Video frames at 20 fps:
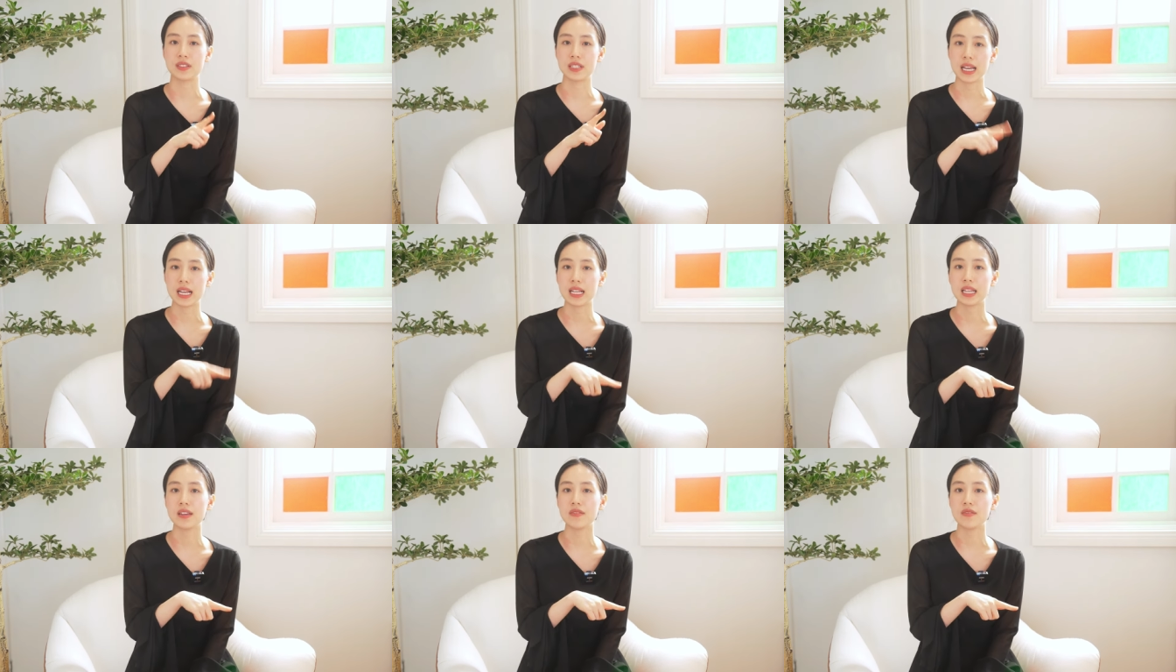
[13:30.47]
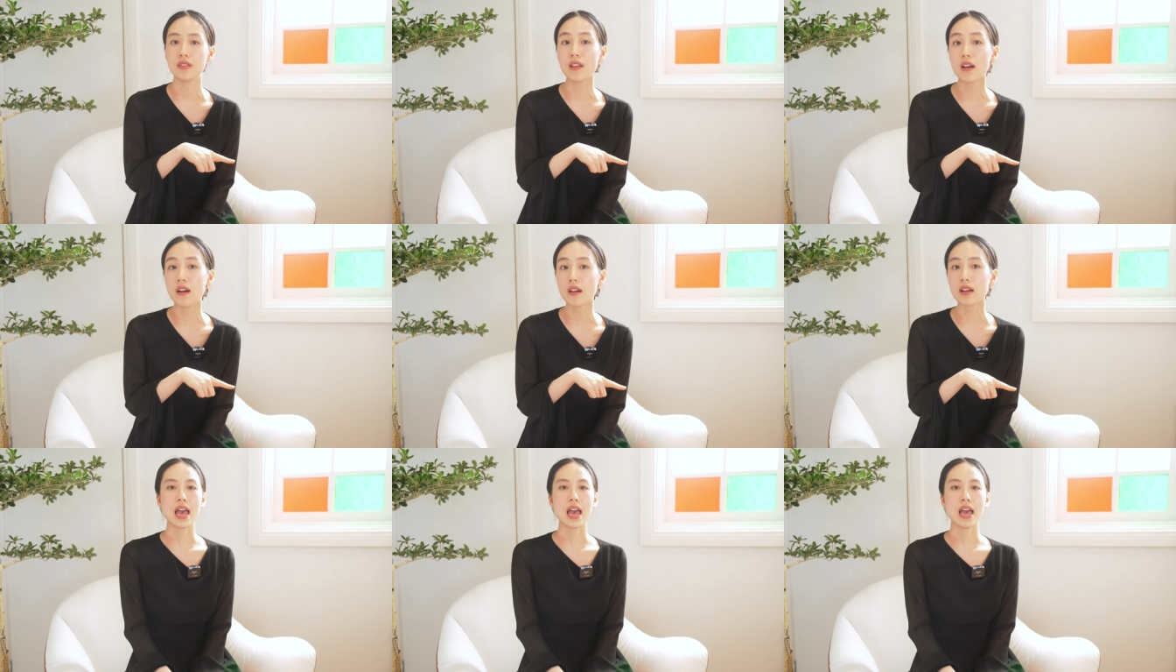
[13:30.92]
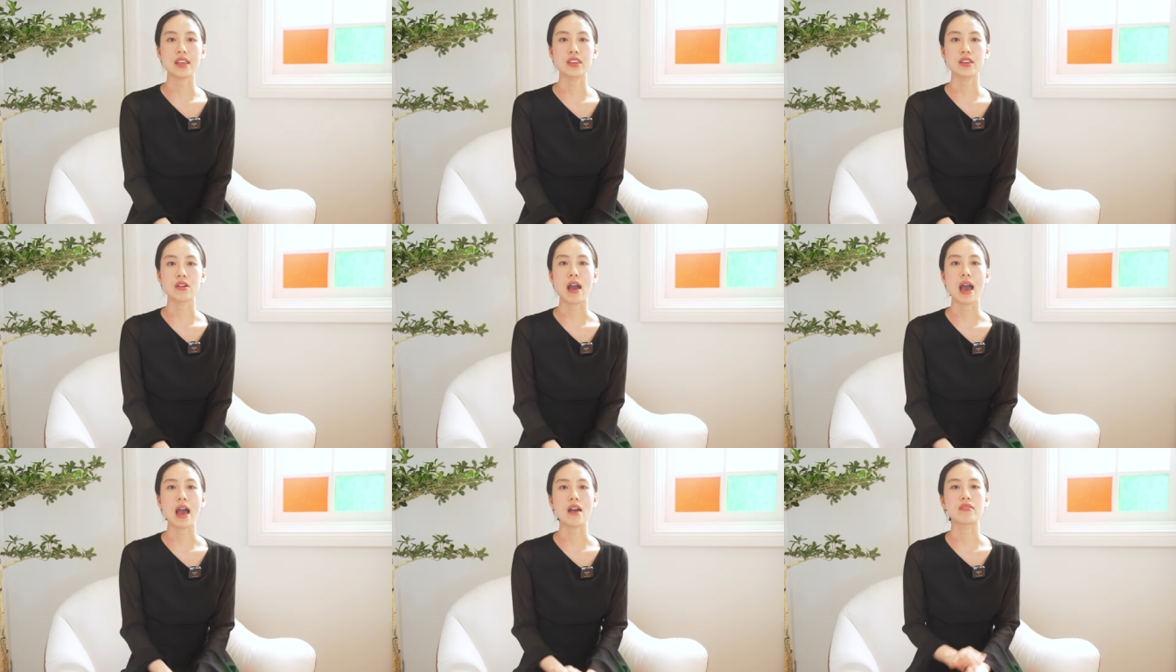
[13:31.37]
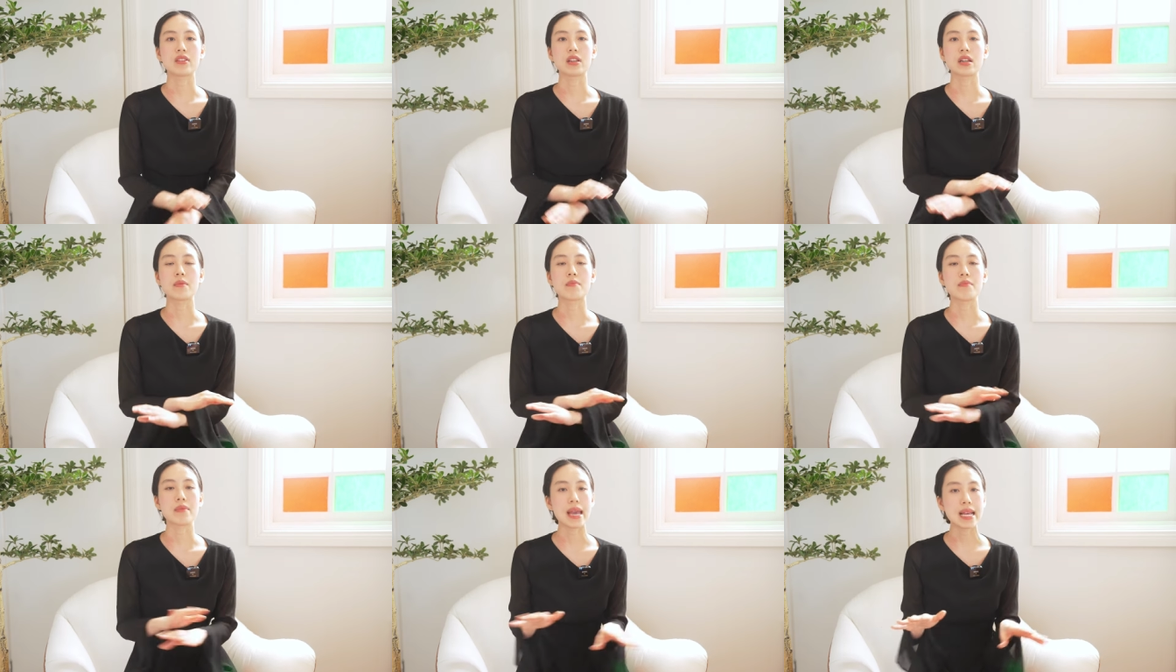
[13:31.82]
daily vlog and you have
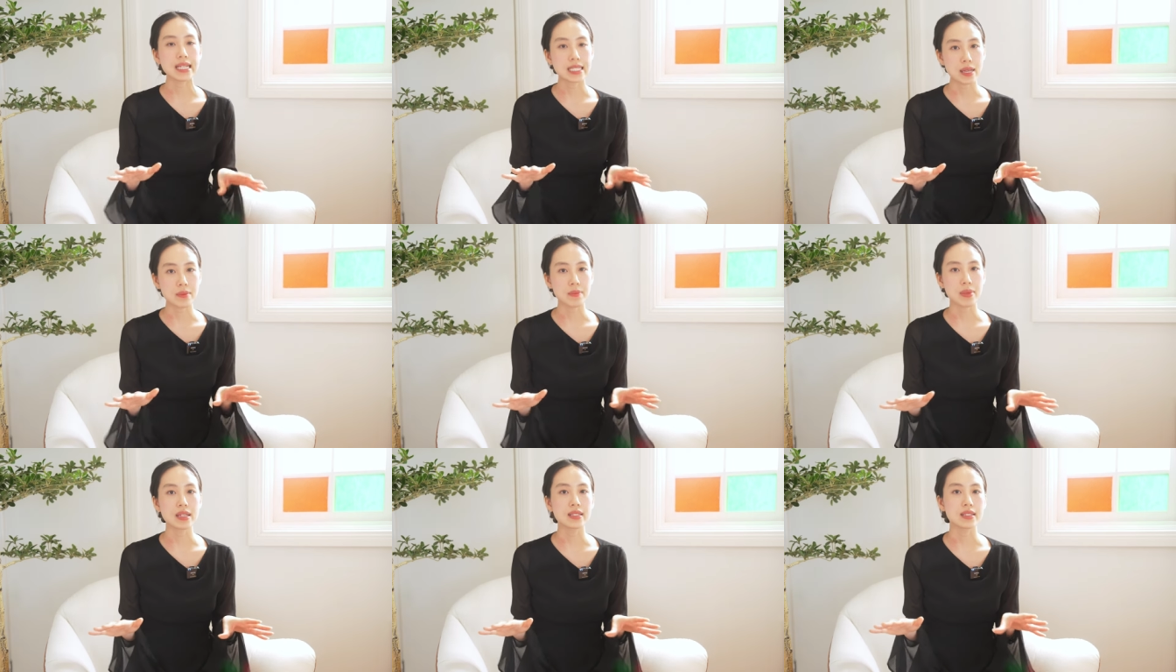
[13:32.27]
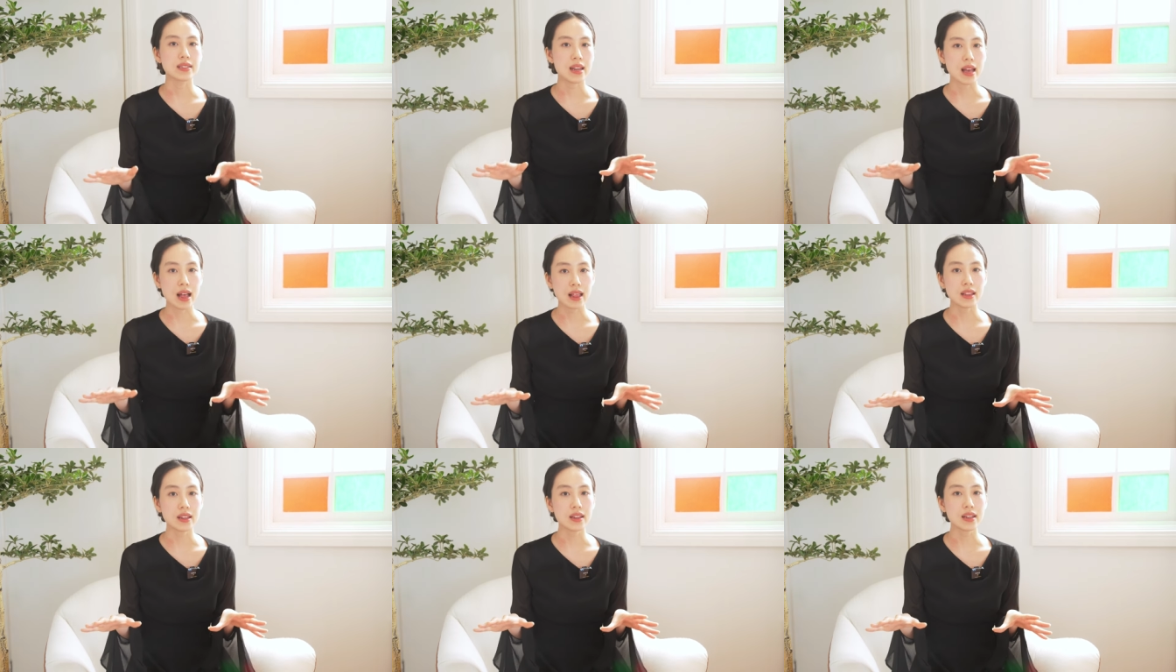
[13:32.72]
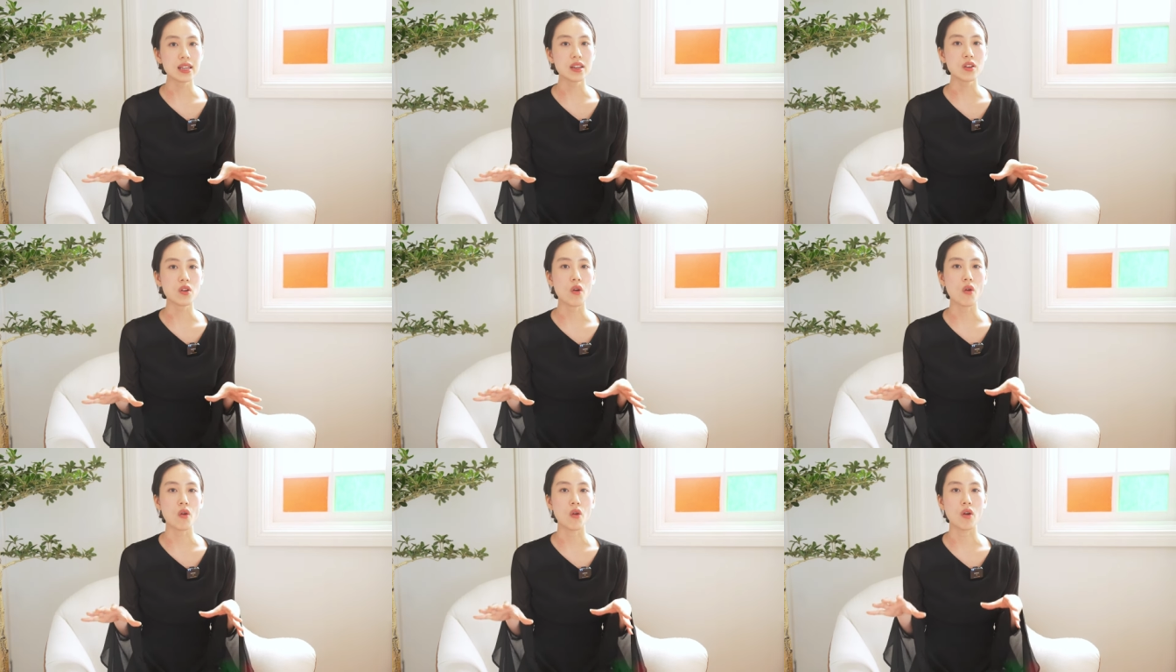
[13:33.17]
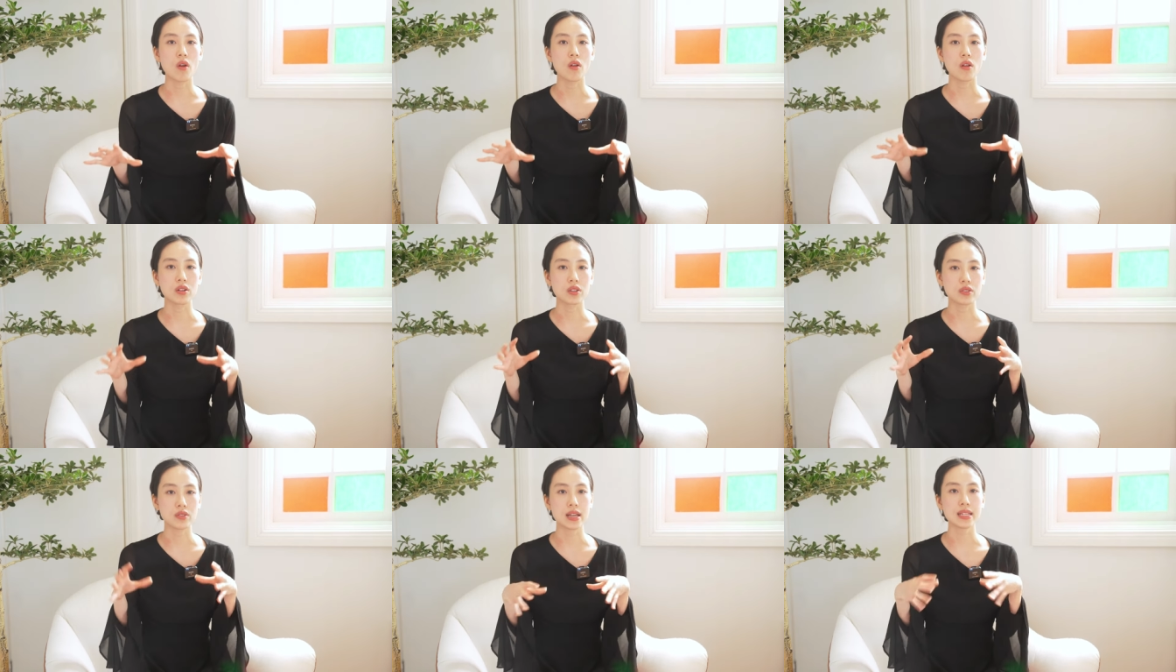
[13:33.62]
an amazing personality or
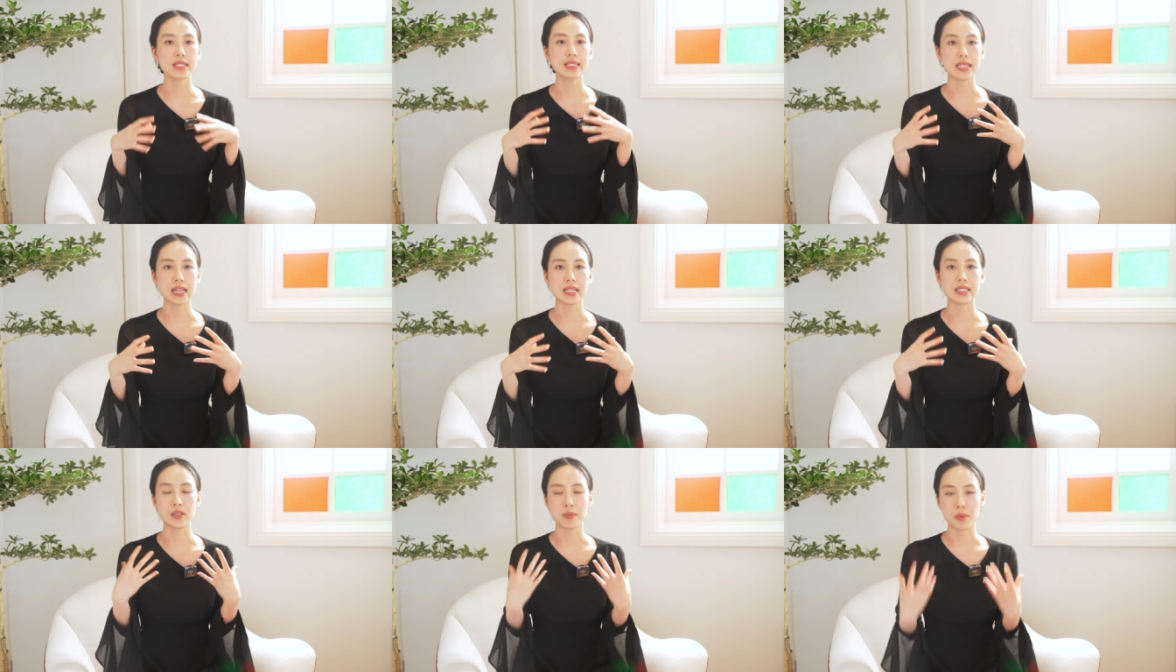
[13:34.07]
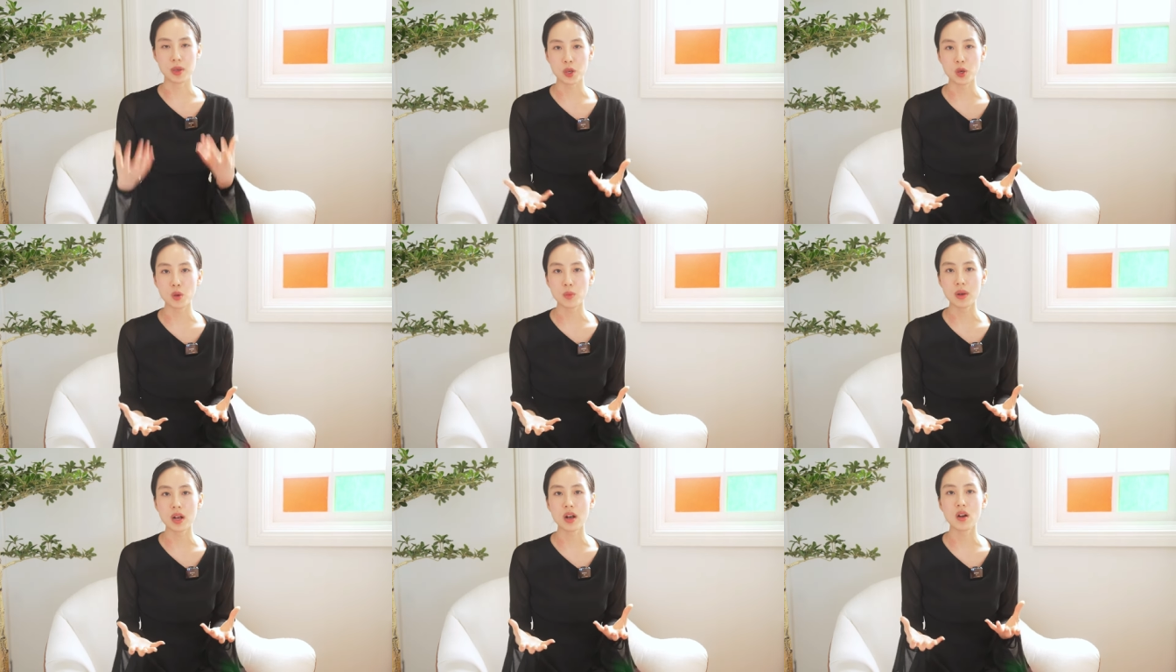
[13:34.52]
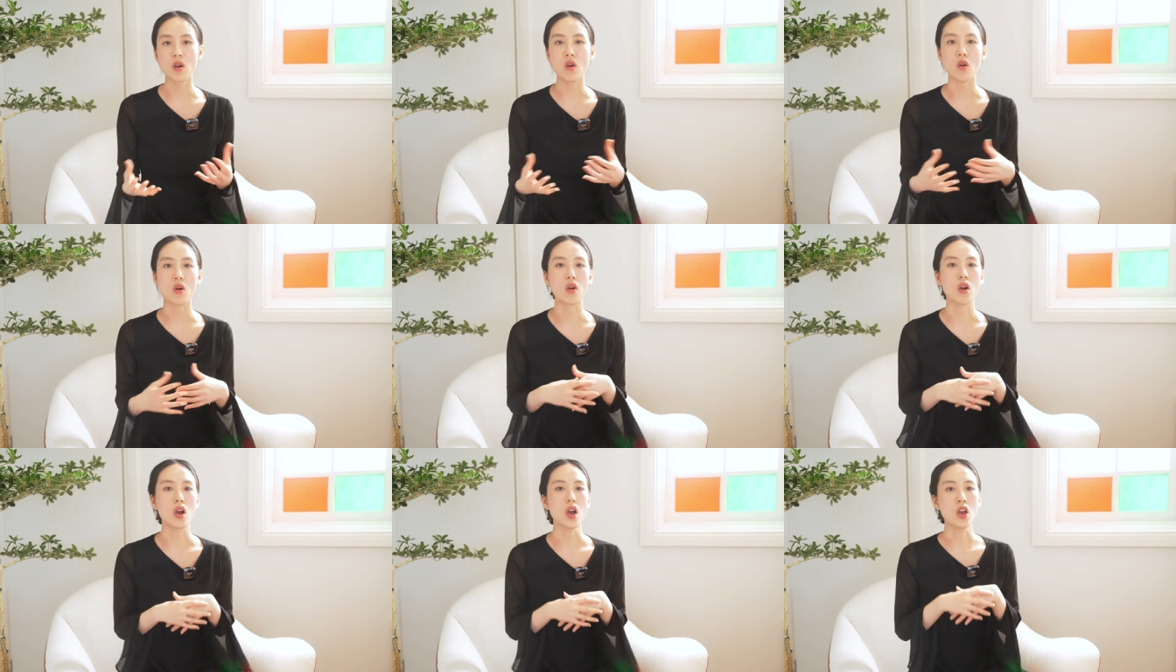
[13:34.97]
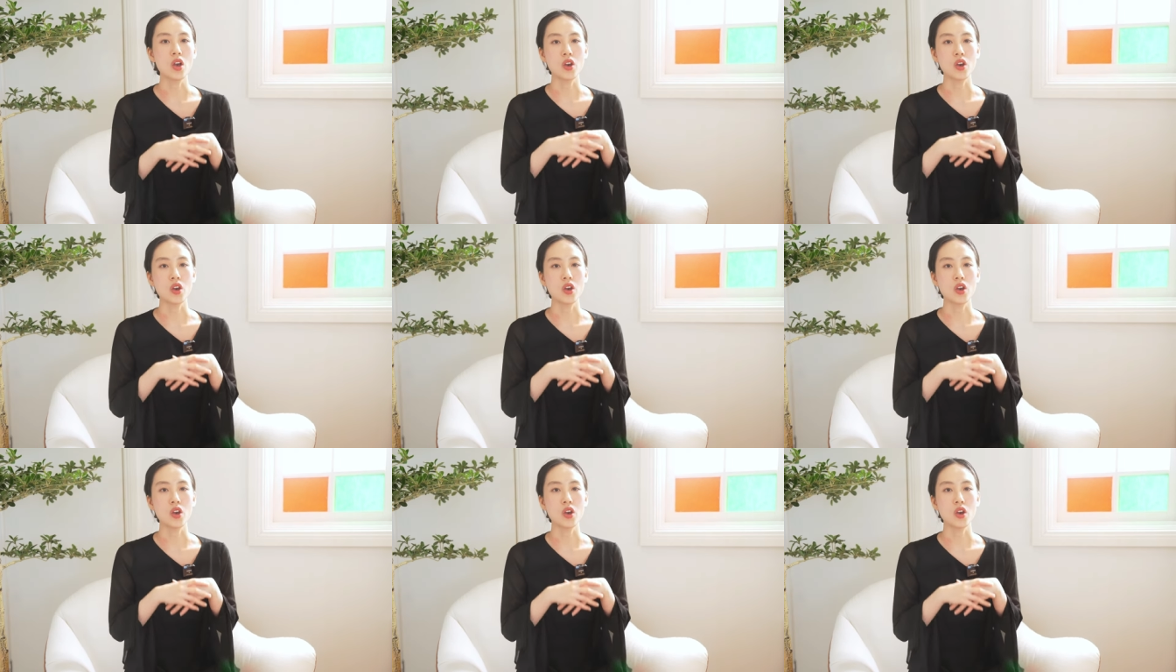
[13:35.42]
a great sense of humor or